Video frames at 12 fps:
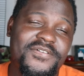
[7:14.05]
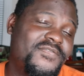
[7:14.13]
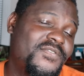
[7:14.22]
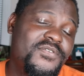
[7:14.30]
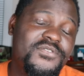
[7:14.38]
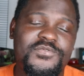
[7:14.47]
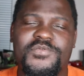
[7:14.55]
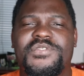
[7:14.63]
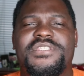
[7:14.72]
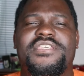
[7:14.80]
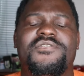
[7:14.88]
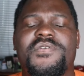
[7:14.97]
Of course, we'll
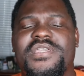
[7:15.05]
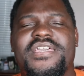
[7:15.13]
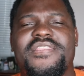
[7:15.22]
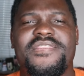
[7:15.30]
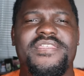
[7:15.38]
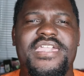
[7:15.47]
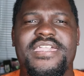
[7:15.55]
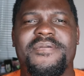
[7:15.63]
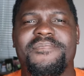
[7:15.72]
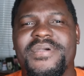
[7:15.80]
see you here and there,